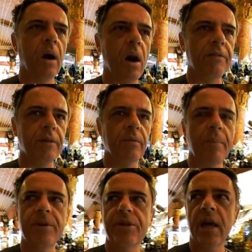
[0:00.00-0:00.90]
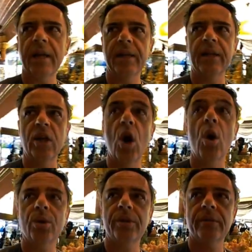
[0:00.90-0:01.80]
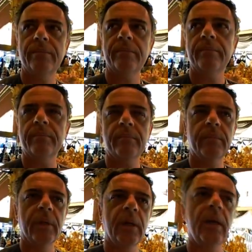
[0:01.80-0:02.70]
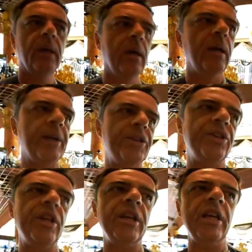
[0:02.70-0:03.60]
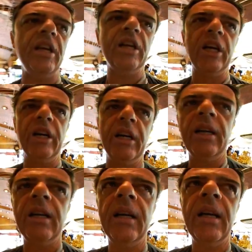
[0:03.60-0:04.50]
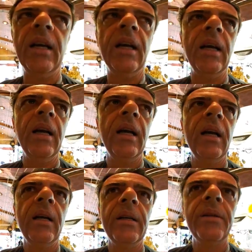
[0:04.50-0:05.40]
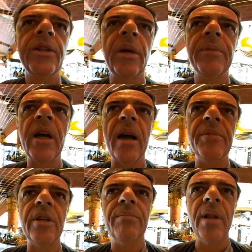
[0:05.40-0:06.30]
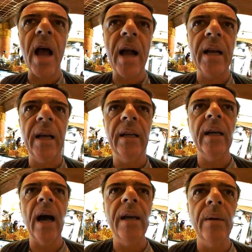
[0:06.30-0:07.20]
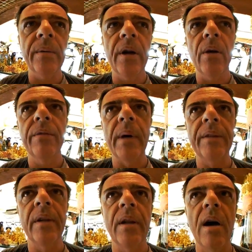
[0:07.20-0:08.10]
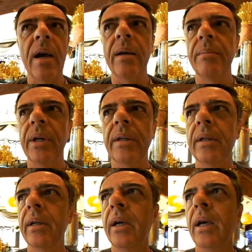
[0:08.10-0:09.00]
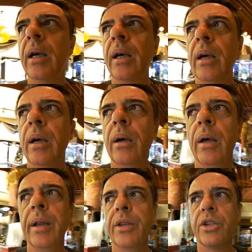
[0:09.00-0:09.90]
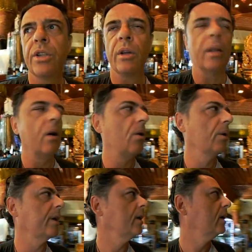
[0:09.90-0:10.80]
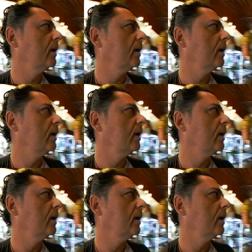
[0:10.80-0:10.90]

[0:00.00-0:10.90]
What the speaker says: often represented in gold, as seen here, sometimes in black. And I don't know about the lion, but it is still a holy